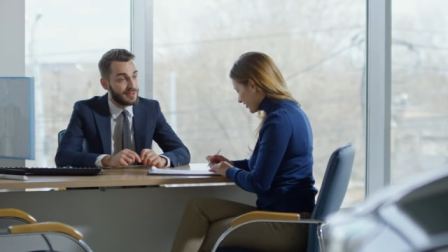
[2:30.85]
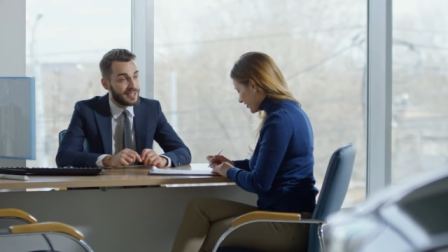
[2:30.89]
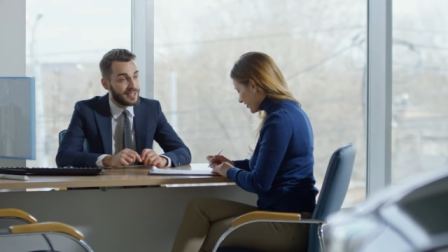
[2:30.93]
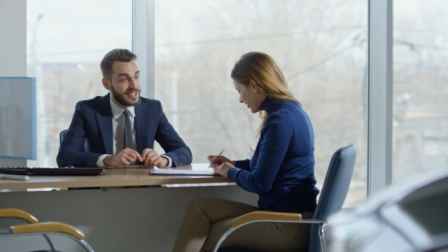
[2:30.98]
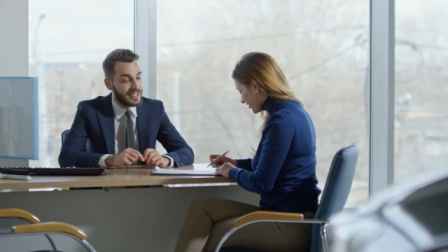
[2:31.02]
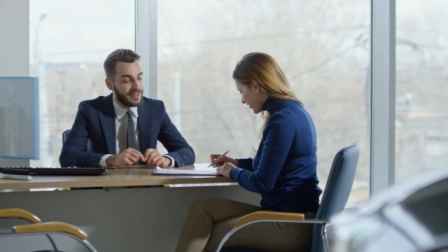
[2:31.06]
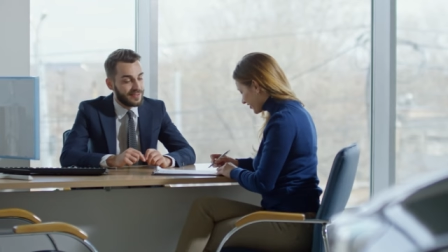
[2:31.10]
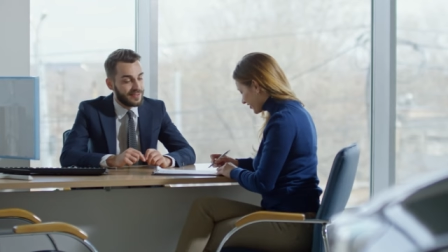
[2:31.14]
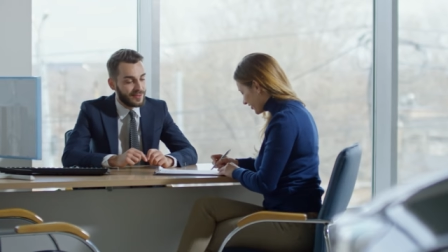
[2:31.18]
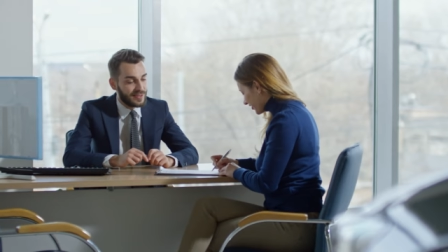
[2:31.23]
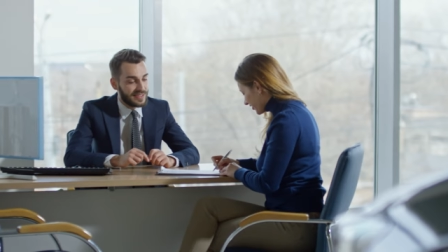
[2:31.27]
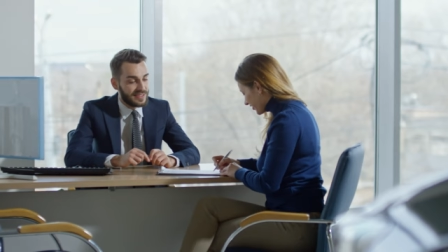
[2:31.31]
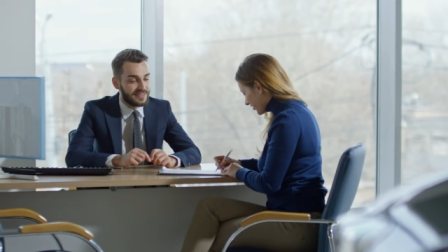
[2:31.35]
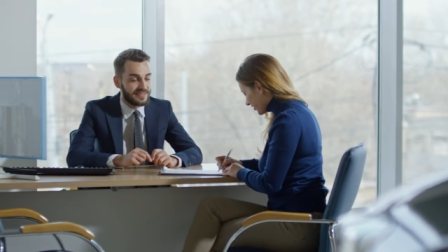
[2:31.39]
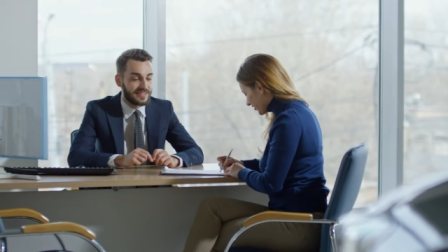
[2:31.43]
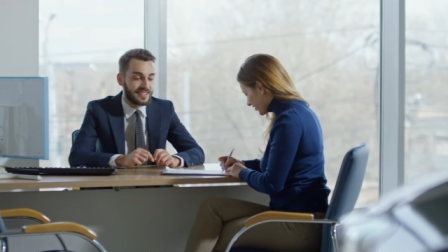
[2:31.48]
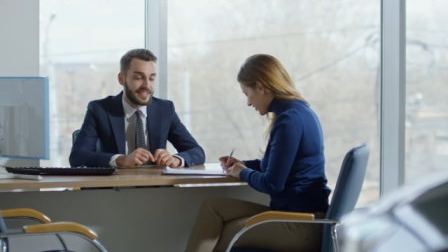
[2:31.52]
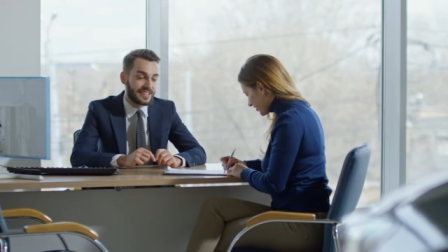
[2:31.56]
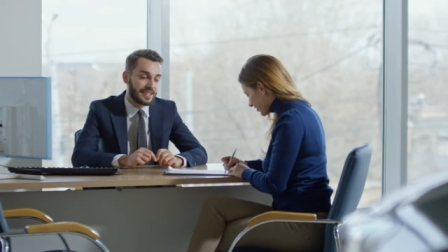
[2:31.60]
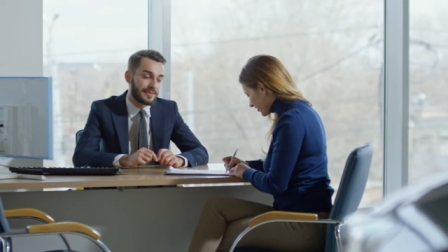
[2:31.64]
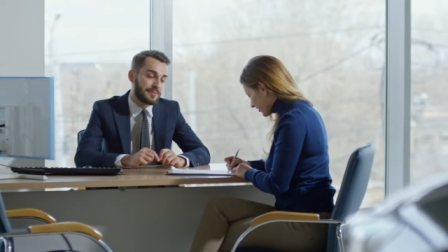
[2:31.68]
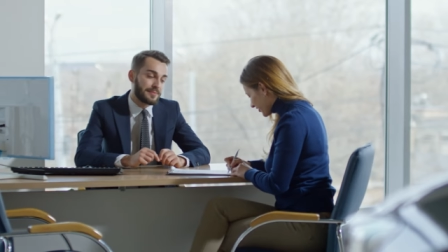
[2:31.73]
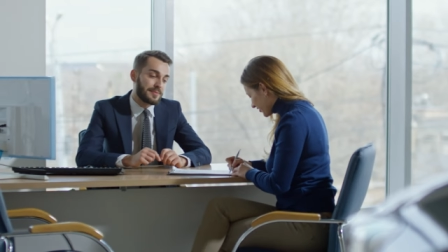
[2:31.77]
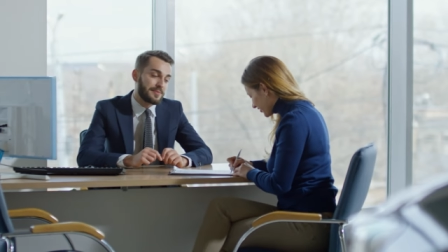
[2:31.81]
Unlike a
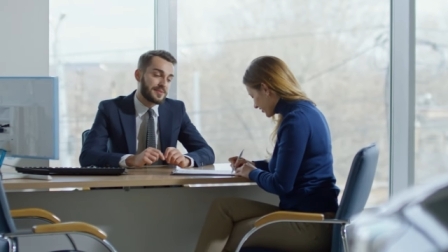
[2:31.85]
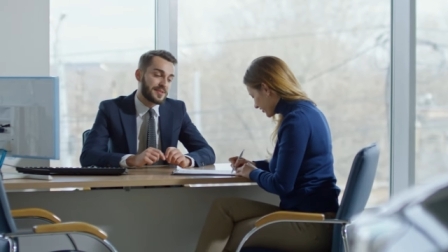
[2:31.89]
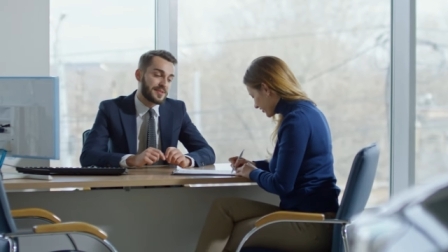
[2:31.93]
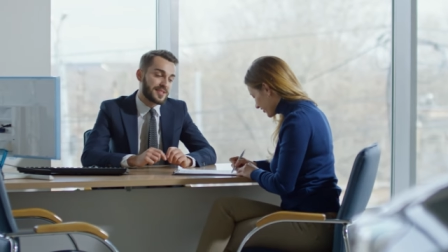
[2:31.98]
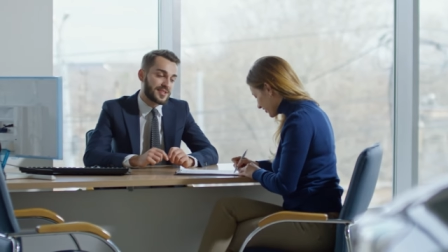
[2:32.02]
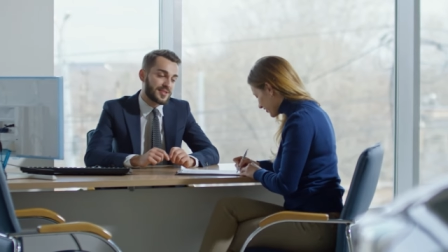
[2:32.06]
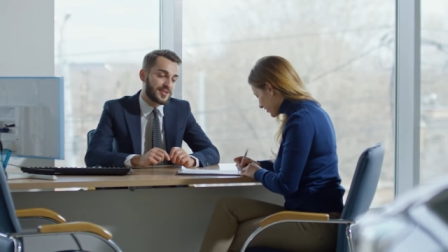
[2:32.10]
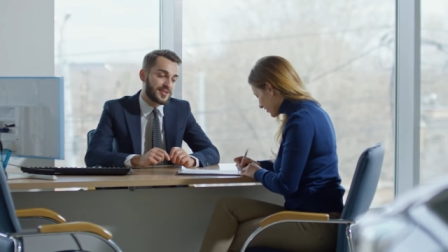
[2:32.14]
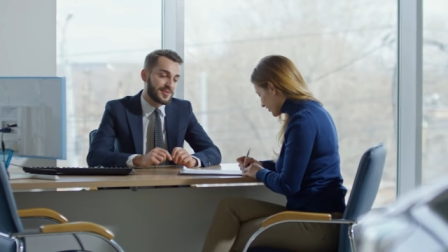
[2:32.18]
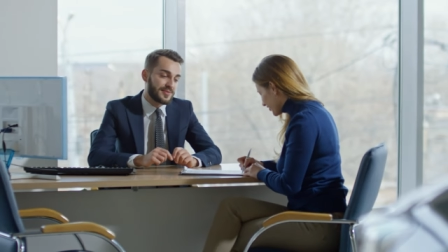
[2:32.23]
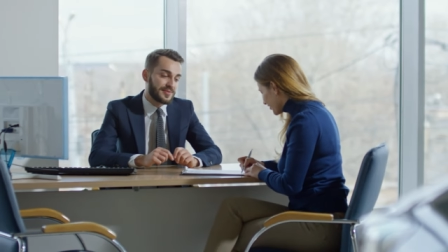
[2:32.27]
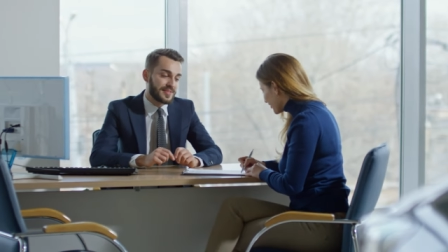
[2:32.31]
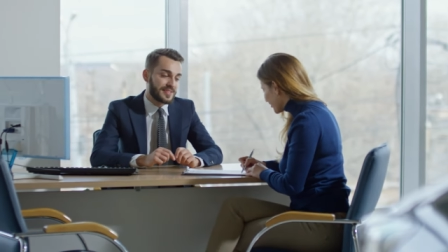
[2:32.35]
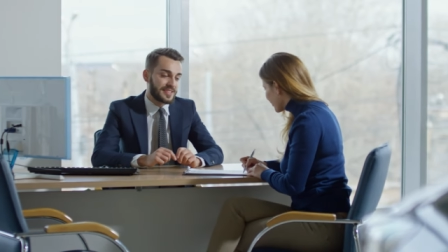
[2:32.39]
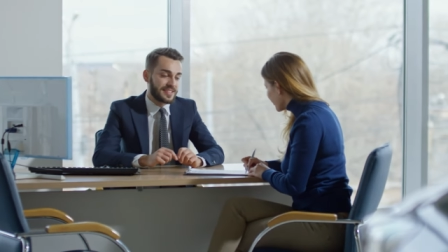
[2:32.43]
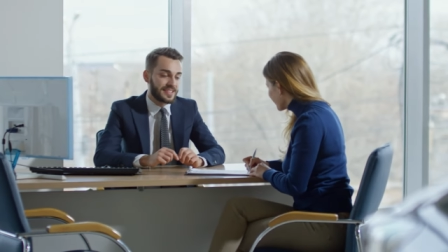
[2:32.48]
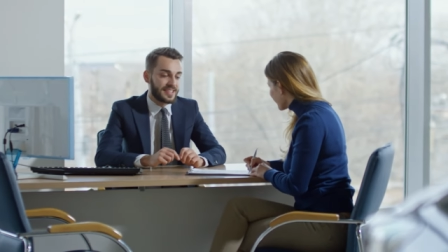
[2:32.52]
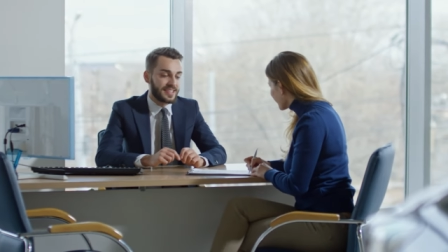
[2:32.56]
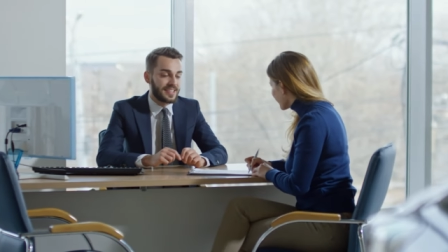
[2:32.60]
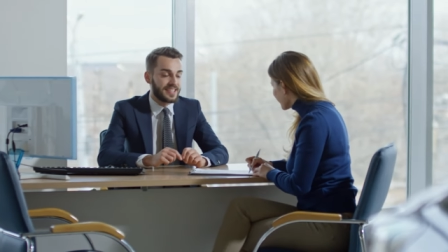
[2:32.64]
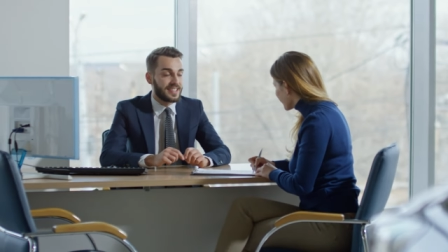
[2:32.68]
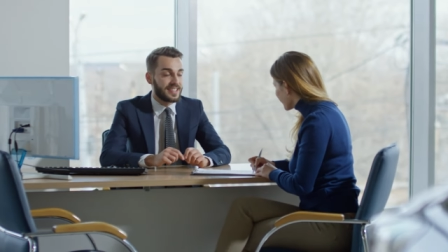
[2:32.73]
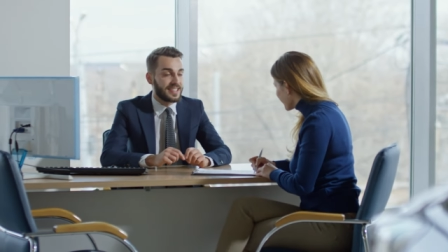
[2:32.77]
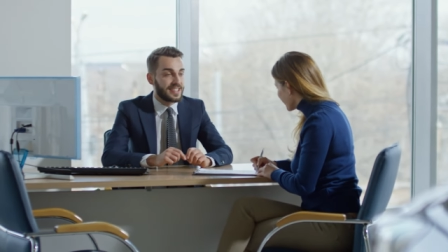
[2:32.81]
bank, which focuses
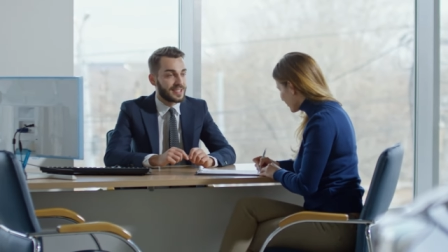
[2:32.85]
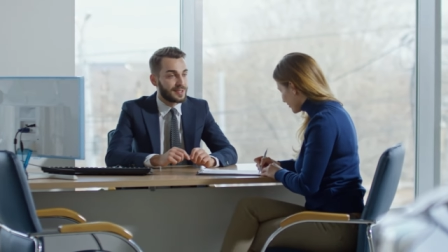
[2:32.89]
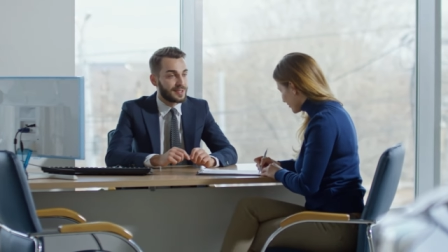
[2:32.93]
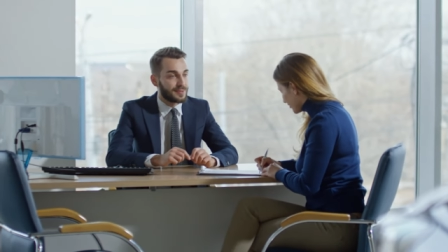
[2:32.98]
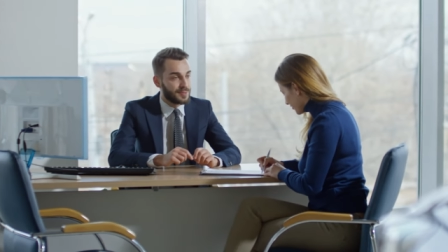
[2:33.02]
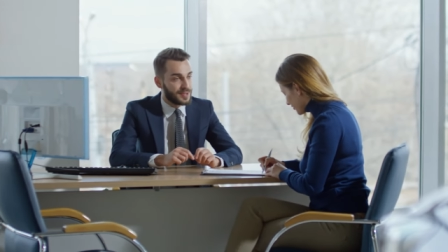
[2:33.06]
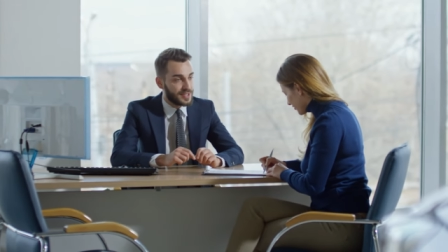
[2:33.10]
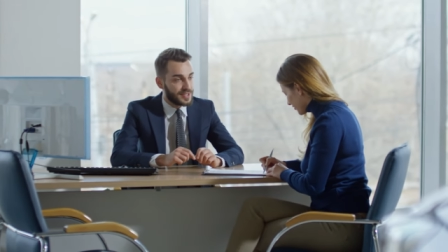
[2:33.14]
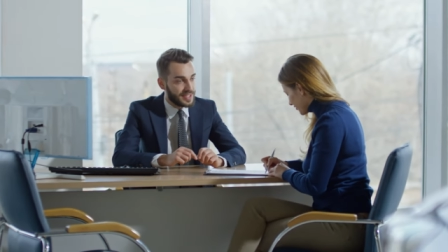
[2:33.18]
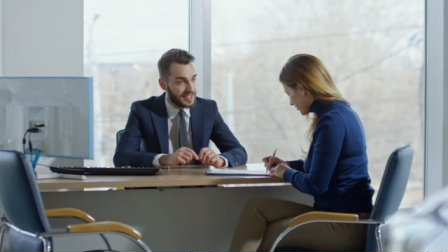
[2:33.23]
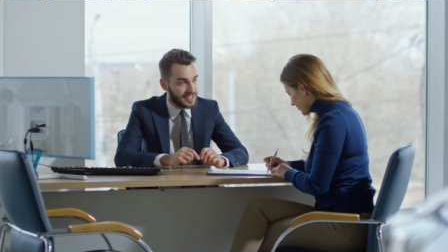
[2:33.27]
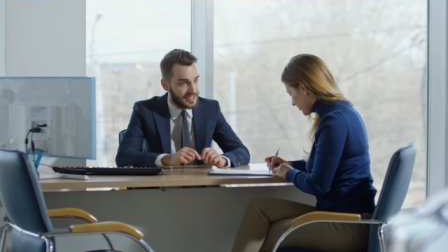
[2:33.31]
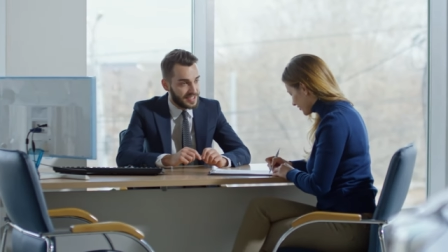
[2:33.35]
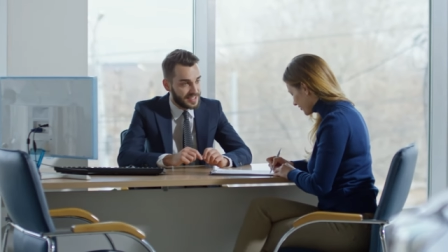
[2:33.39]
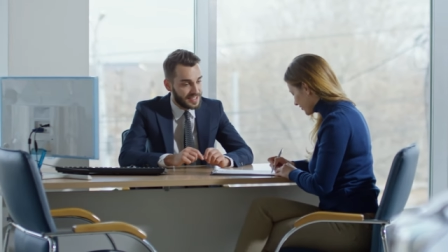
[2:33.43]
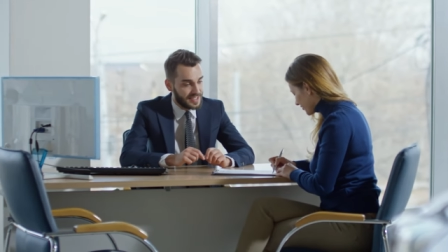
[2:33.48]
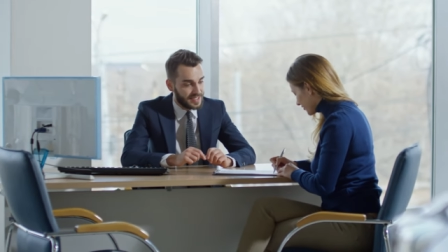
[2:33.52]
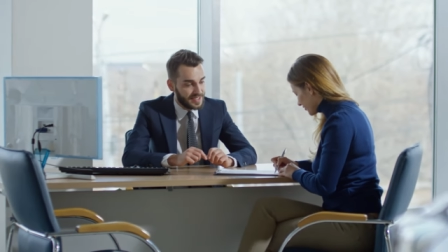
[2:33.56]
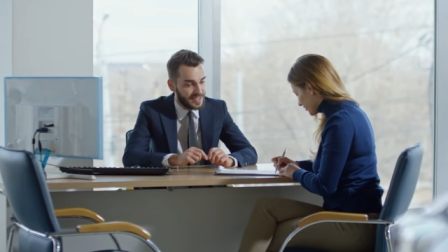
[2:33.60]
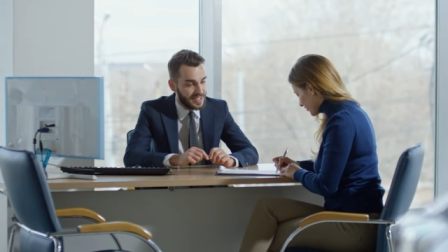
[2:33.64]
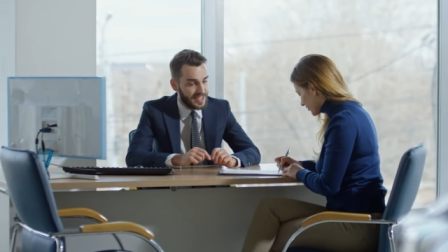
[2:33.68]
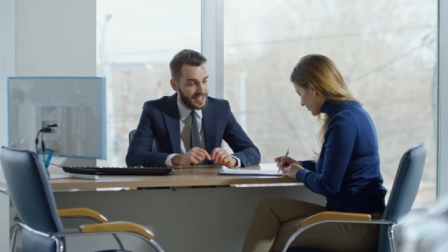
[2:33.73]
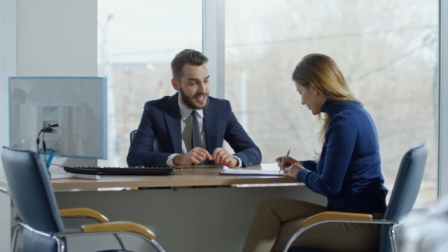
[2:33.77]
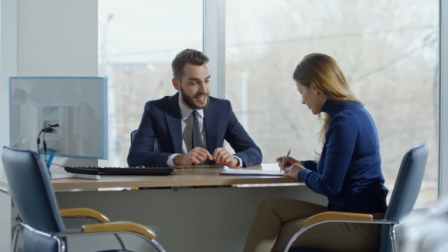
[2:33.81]
solely on one
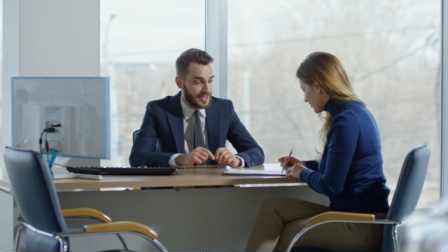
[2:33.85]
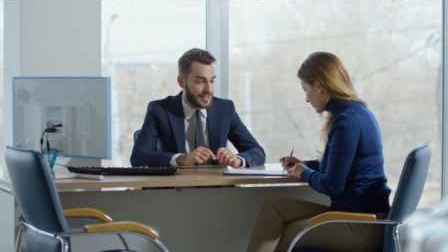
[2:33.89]
number,